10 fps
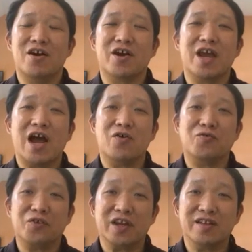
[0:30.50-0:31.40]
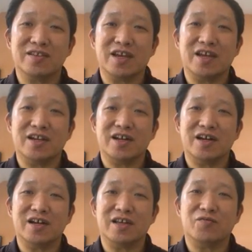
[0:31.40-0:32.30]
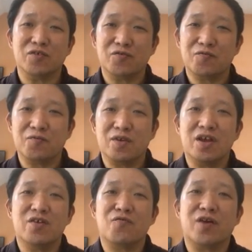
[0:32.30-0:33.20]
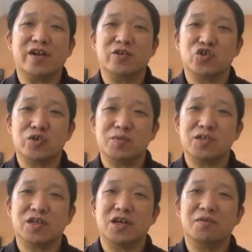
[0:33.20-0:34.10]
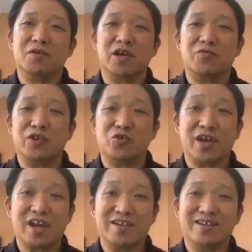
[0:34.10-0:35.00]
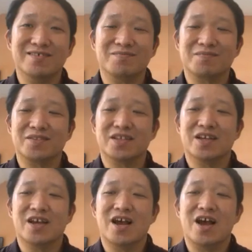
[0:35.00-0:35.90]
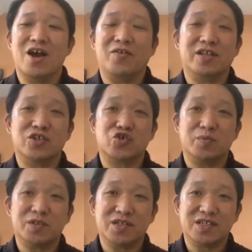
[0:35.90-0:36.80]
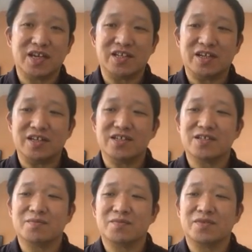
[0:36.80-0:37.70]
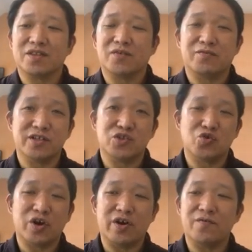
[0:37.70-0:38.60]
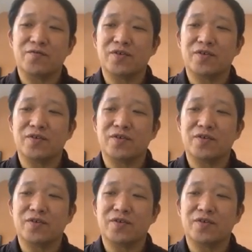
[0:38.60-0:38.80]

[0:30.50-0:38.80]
Okay, I'll read, and if you find a scripture, you can read together. All right, the scripture says this, verse 12.